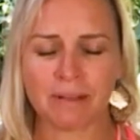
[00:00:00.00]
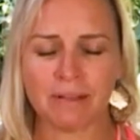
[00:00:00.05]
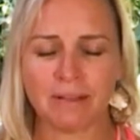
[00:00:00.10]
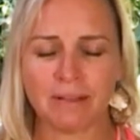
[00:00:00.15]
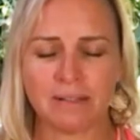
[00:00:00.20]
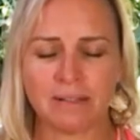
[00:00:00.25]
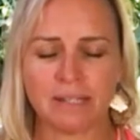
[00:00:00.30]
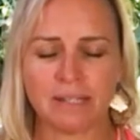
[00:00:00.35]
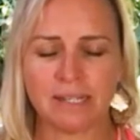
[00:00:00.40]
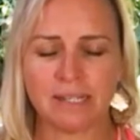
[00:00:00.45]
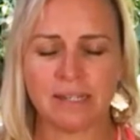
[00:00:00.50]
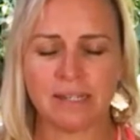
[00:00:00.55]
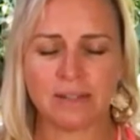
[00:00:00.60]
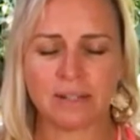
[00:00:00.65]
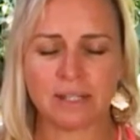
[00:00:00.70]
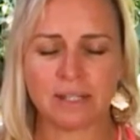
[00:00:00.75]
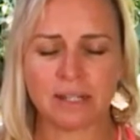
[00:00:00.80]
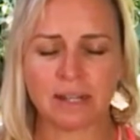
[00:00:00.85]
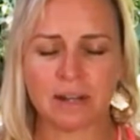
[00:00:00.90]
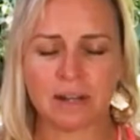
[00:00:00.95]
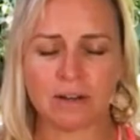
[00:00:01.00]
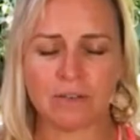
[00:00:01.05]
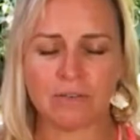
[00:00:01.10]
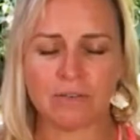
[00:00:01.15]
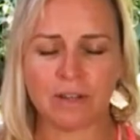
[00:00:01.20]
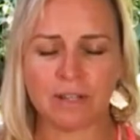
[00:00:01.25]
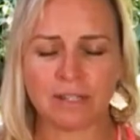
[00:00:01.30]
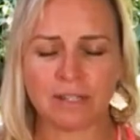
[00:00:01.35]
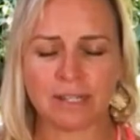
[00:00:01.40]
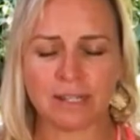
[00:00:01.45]
See
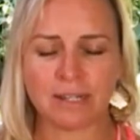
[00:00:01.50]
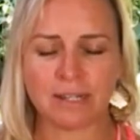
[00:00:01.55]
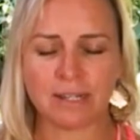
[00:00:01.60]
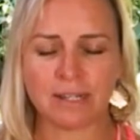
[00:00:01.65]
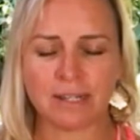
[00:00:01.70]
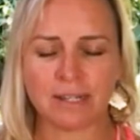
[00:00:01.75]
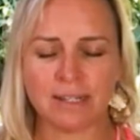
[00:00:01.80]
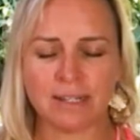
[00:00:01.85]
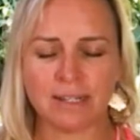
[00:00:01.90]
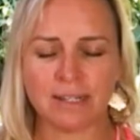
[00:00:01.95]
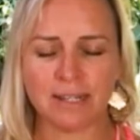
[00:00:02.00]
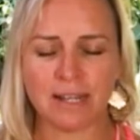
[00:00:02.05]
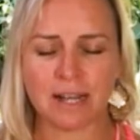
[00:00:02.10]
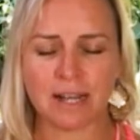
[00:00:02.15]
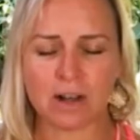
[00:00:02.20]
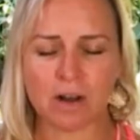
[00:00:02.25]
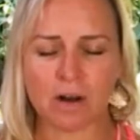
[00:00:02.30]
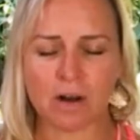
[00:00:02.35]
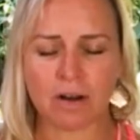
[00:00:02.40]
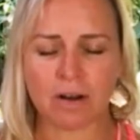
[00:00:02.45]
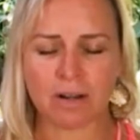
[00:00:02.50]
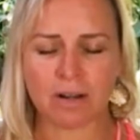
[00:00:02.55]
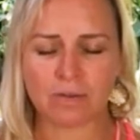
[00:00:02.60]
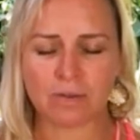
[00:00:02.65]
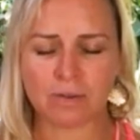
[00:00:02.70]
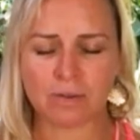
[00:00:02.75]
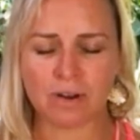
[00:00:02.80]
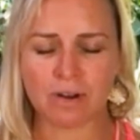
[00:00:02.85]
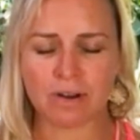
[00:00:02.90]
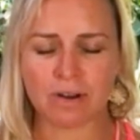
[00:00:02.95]
yourself as a god
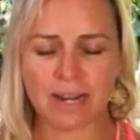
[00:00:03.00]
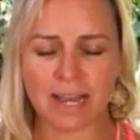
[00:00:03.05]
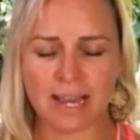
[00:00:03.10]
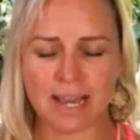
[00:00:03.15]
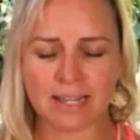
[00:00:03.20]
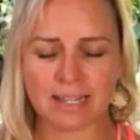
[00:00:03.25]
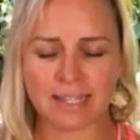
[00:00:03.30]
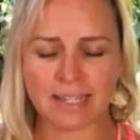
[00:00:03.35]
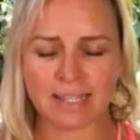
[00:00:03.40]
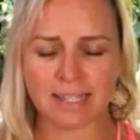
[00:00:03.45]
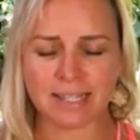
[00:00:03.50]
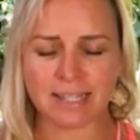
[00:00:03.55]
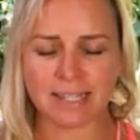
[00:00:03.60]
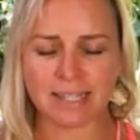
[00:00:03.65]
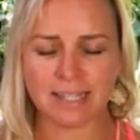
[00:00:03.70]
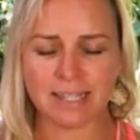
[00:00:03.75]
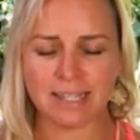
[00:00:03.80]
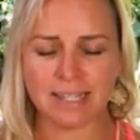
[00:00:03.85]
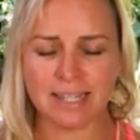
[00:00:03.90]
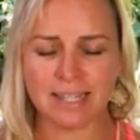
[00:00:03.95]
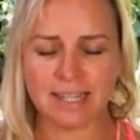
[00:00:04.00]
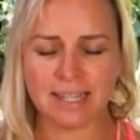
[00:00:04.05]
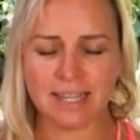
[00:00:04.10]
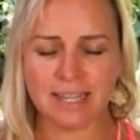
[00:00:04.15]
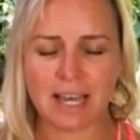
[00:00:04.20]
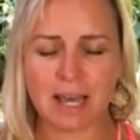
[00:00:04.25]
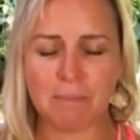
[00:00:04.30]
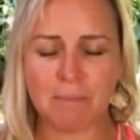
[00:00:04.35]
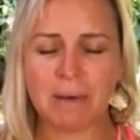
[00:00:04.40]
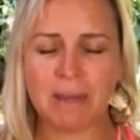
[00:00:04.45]
or goddess,
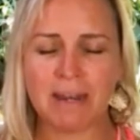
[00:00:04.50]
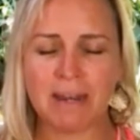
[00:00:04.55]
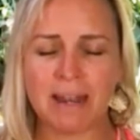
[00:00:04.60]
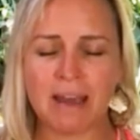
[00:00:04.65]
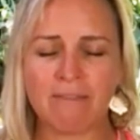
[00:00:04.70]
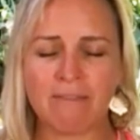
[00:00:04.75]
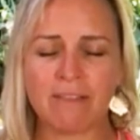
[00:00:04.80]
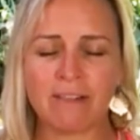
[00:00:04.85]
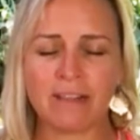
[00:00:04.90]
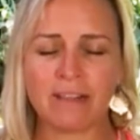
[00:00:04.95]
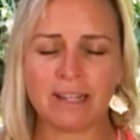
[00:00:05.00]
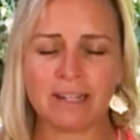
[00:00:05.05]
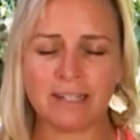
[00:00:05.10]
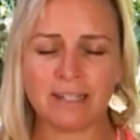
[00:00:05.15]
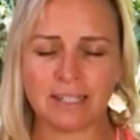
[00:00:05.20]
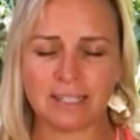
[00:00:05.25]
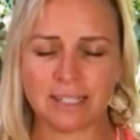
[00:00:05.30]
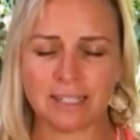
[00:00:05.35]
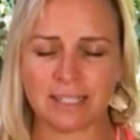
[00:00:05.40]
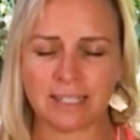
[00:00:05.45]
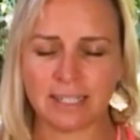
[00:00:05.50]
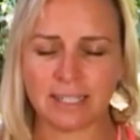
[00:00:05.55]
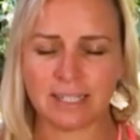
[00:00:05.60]
a benevolent